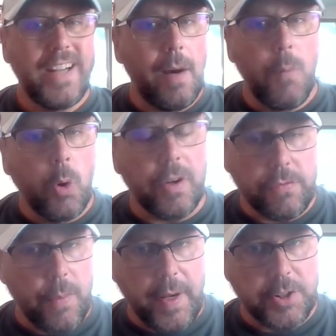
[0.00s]
not more
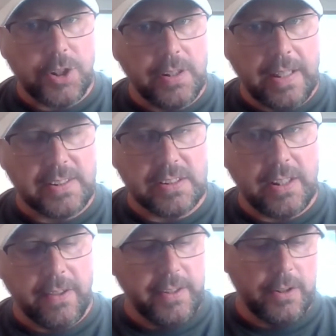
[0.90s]
information
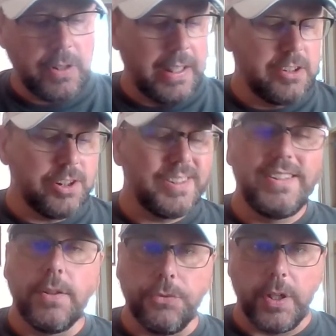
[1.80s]
necessarily, okay? Just
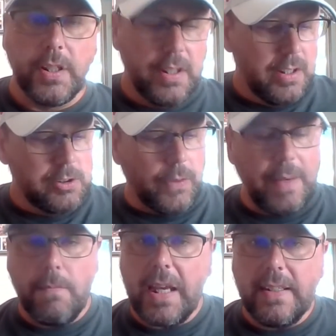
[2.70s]
different. So they
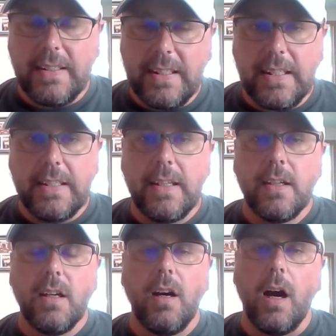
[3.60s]
may need
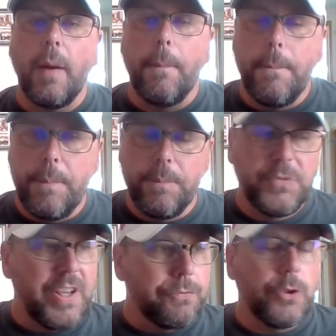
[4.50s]
a
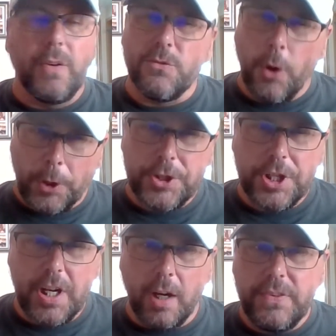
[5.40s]
different
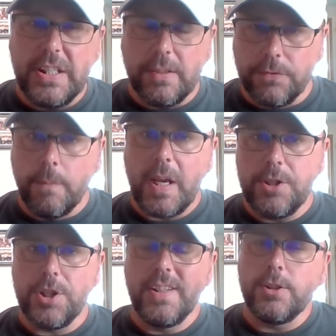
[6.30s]
version of the
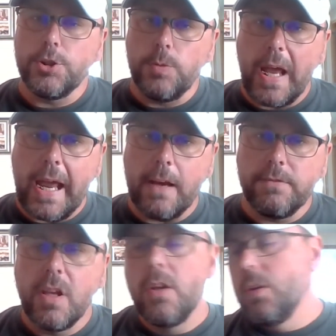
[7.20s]
information that you
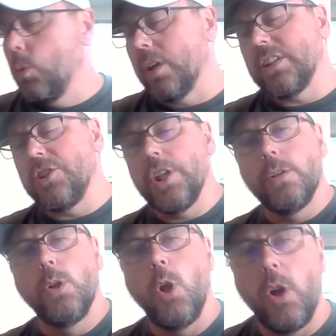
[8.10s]
have, whereas a
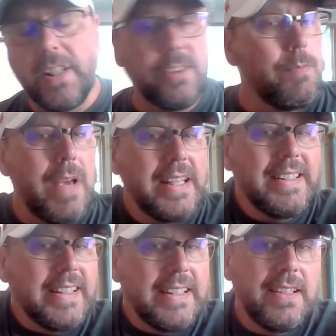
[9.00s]
general audience may
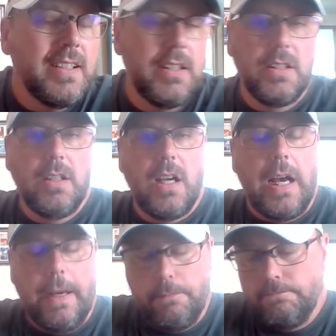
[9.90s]
need
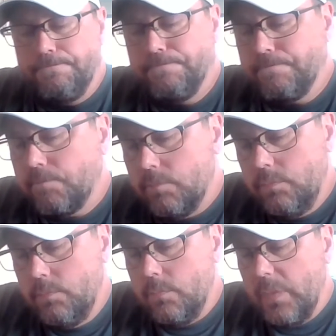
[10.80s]
a
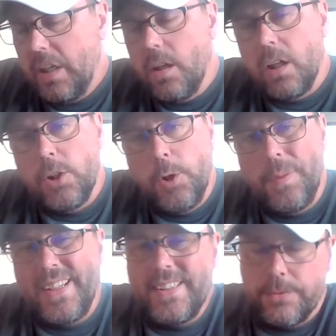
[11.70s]
little
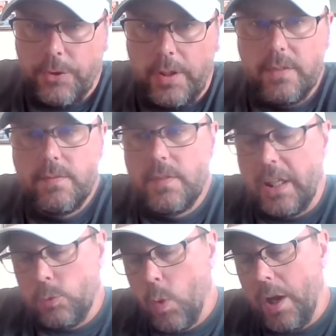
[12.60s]
bit different
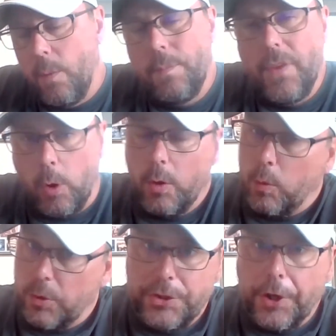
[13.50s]
as well, or
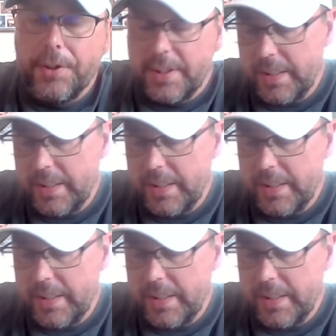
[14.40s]
will certainly